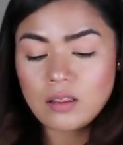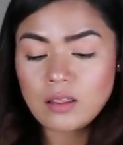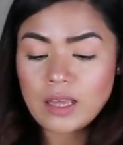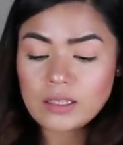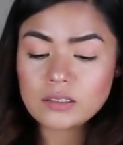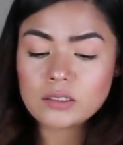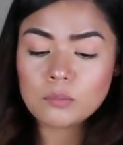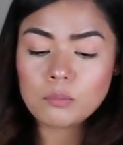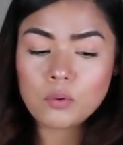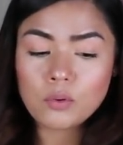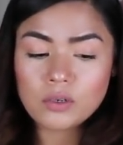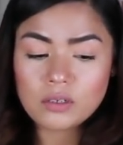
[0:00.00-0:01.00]
that
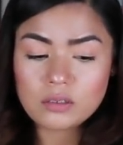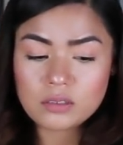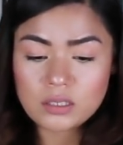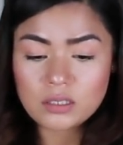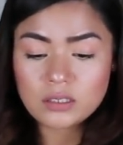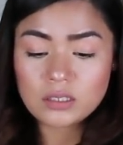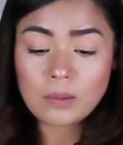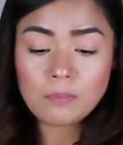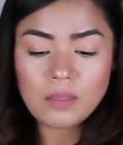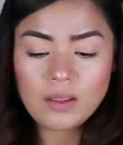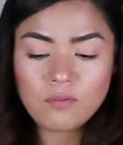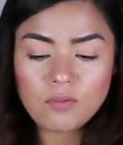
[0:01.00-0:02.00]
support,
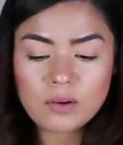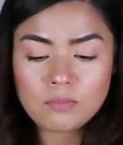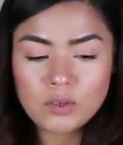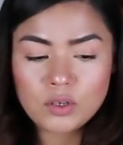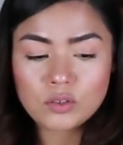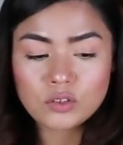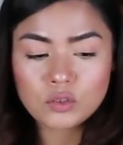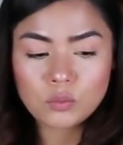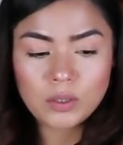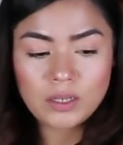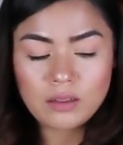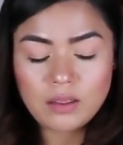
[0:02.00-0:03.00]
something from your
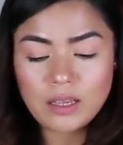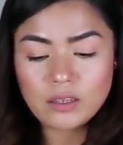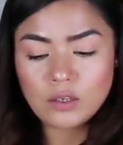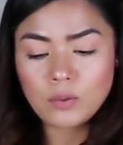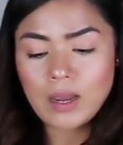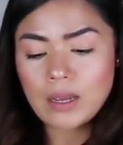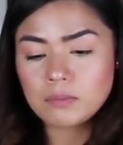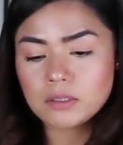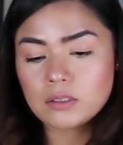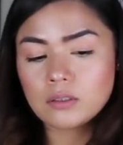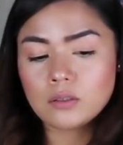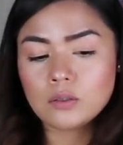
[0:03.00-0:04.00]
twin that you
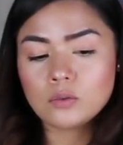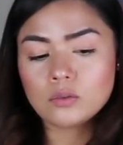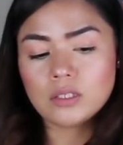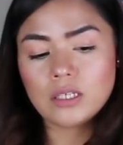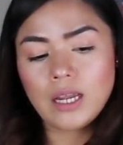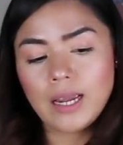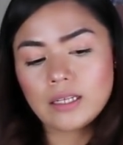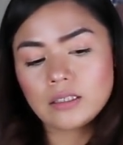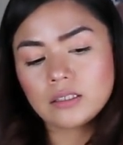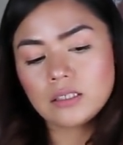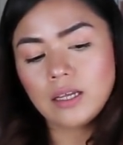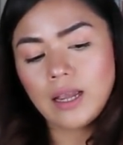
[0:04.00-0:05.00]
absolutely had
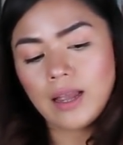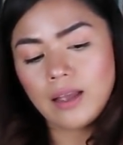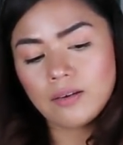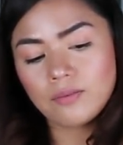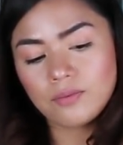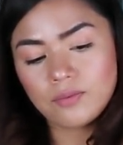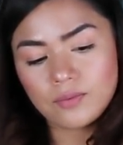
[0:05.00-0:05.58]
to have.